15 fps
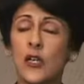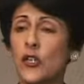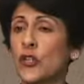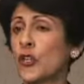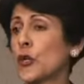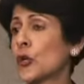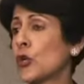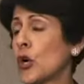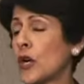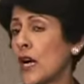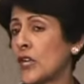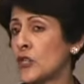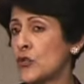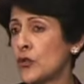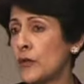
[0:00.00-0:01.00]
you know, your
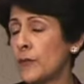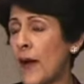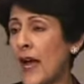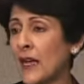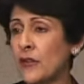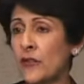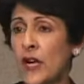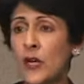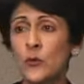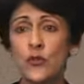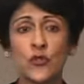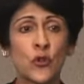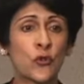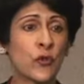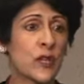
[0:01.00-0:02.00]
cultural background,
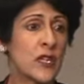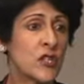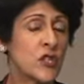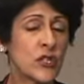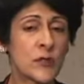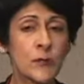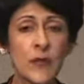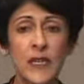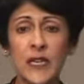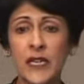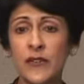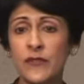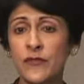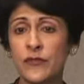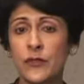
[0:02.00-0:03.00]
your religious
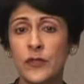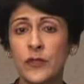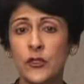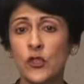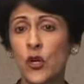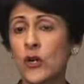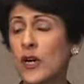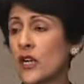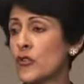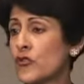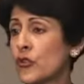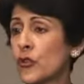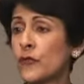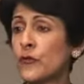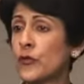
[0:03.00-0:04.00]
belief, your
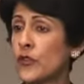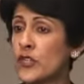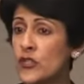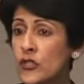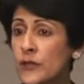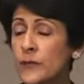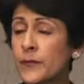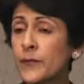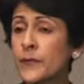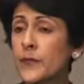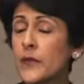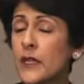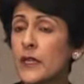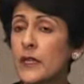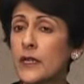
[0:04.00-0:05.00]
country of origin.
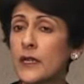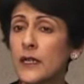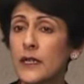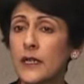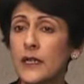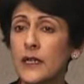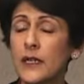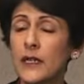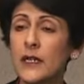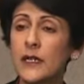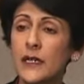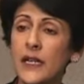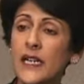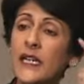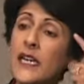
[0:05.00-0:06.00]

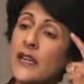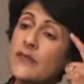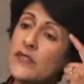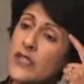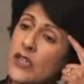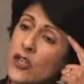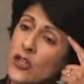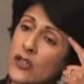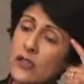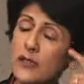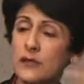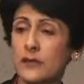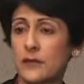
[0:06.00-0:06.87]
It lives here.